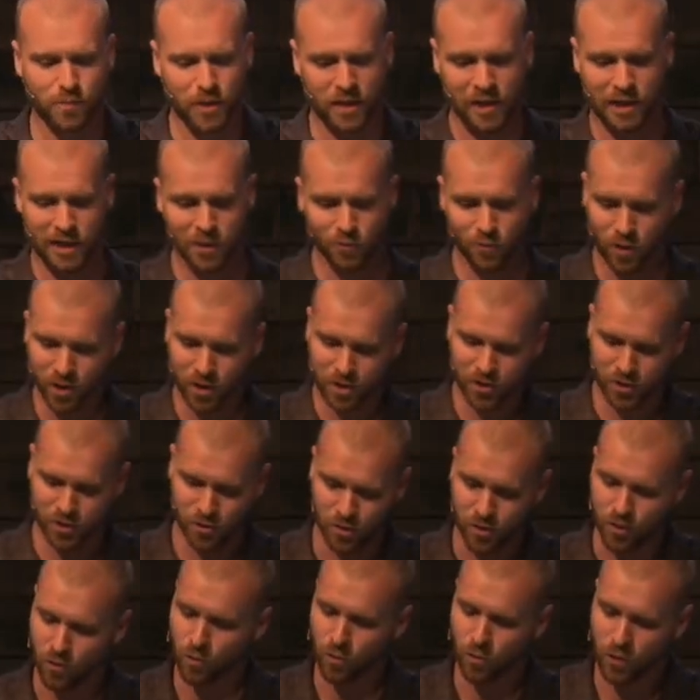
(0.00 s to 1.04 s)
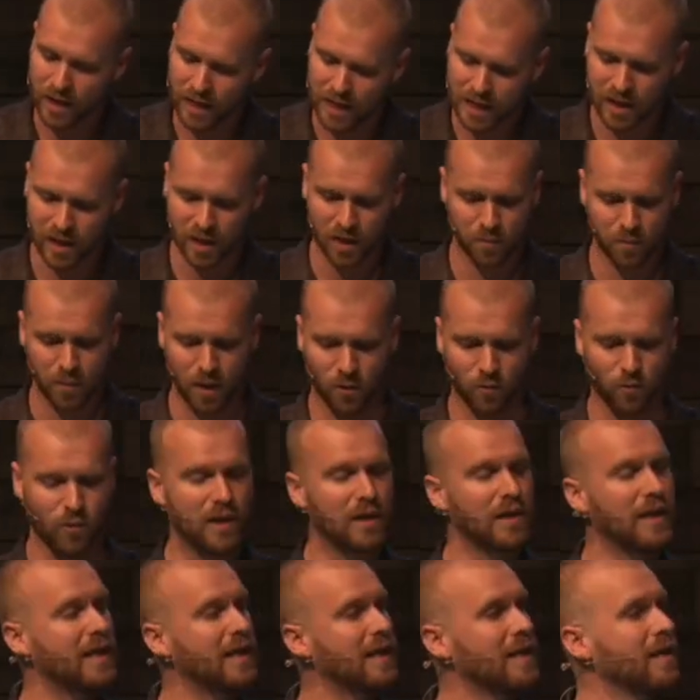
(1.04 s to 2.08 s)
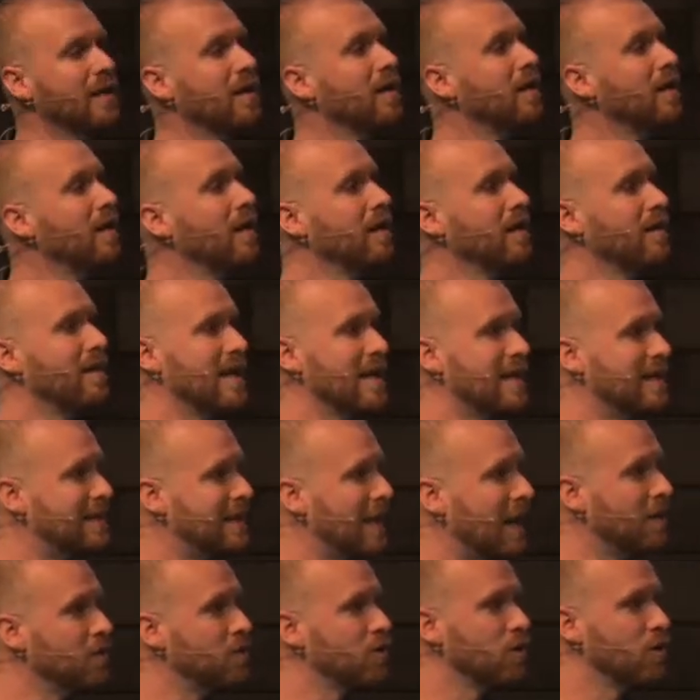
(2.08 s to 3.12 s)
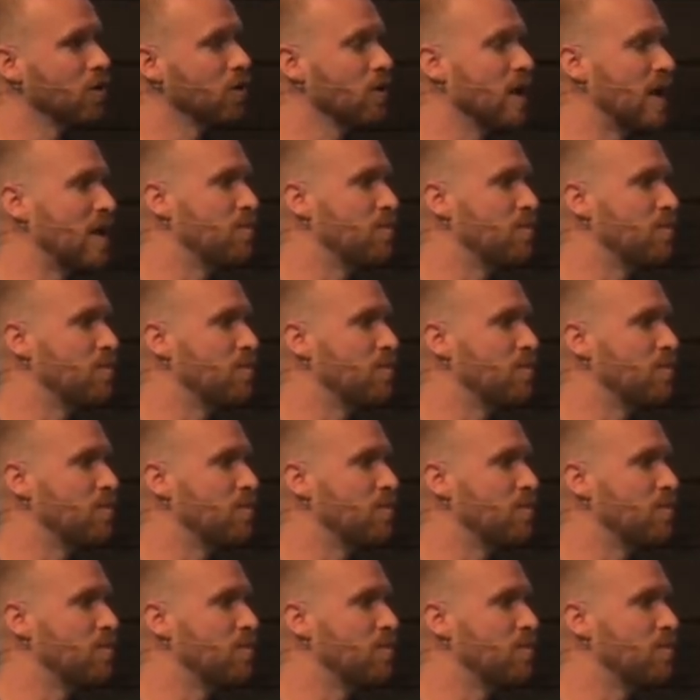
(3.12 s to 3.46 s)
but he works through the weak but willing, the intentional and